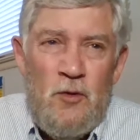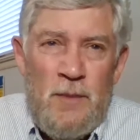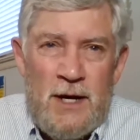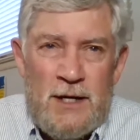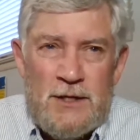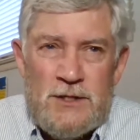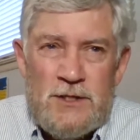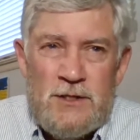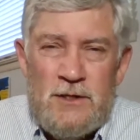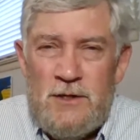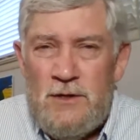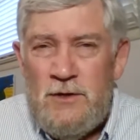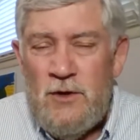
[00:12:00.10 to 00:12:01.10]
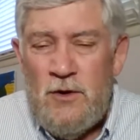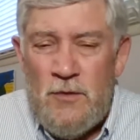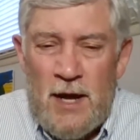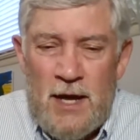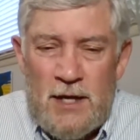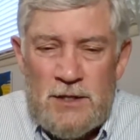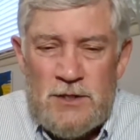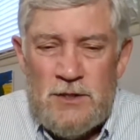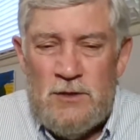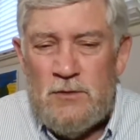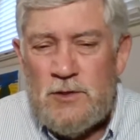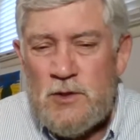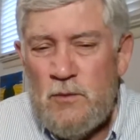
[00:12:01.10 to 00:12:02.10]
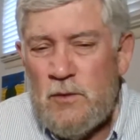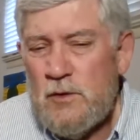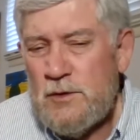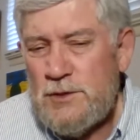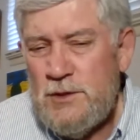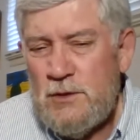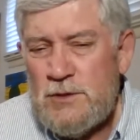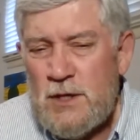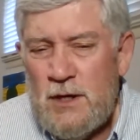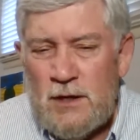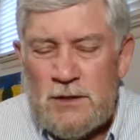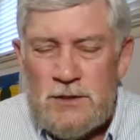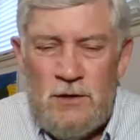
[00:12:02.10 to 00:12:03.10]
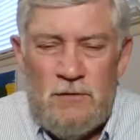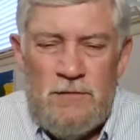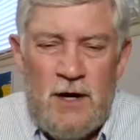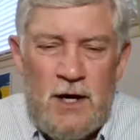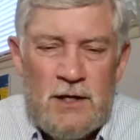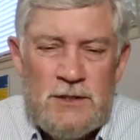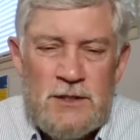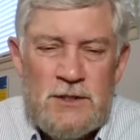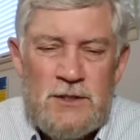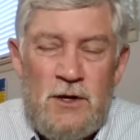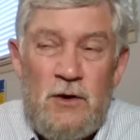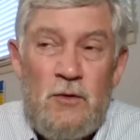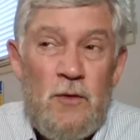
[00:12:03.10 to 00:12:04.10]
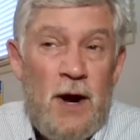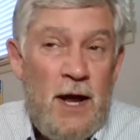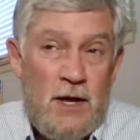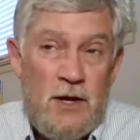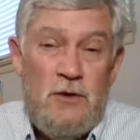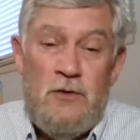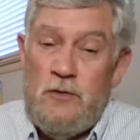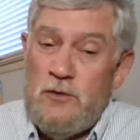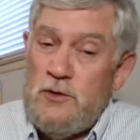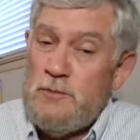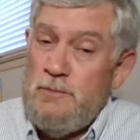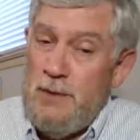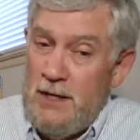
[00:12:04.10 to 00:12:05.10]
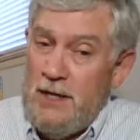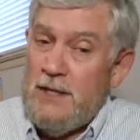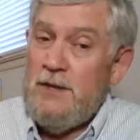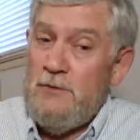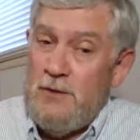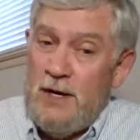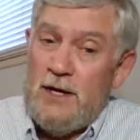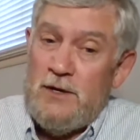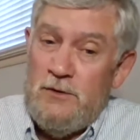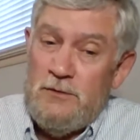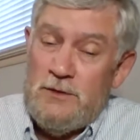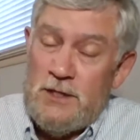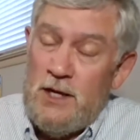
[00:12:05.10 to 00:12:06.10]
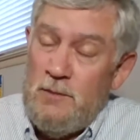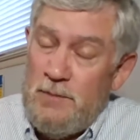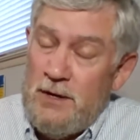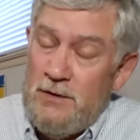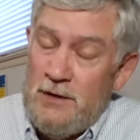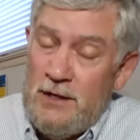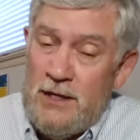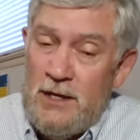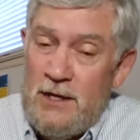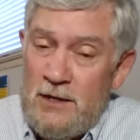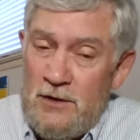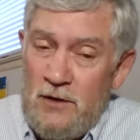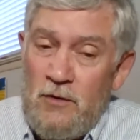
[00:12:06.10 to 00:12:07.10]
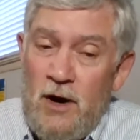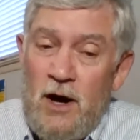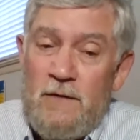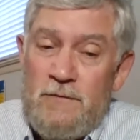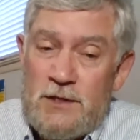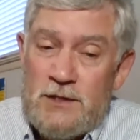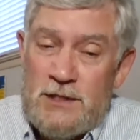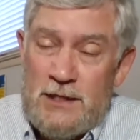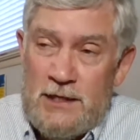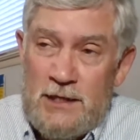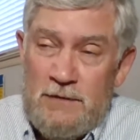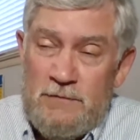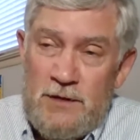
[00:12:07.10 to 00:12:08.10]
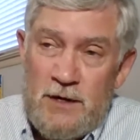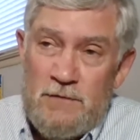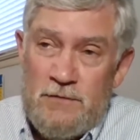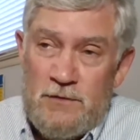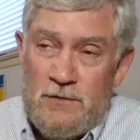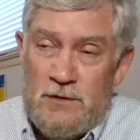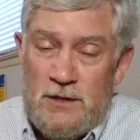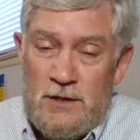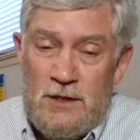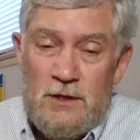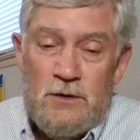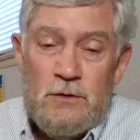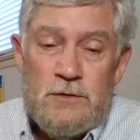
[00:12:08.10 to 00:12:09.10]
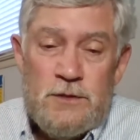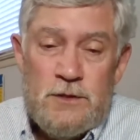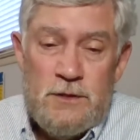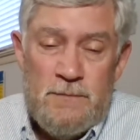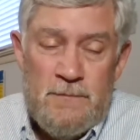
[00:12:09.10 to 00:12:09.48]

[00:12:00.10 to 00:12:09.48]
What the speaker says: mice, no rats, no squirrels, no skunks, no foxes, no raccoons, but the raccoons had obviously lived there for years.